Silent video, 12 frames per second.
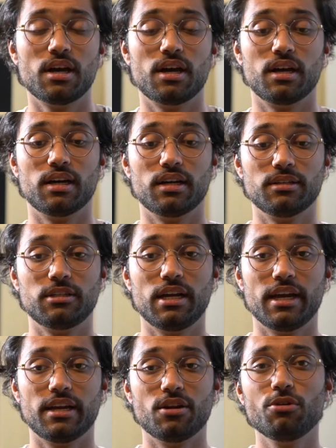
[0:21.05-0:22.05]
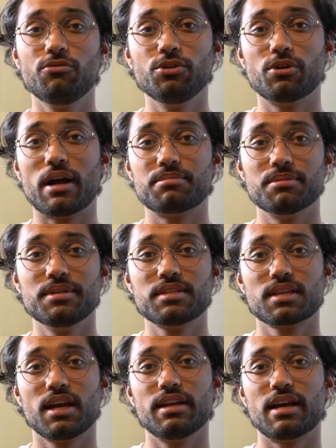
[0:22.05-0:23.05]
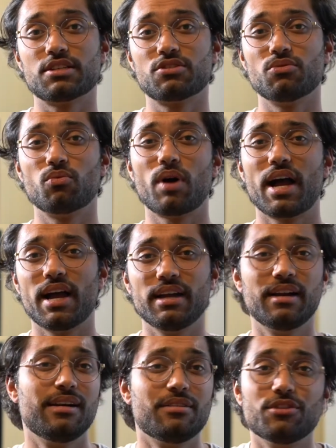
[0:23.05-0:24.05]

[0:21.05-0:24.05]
and hopefully you grab some insight as to why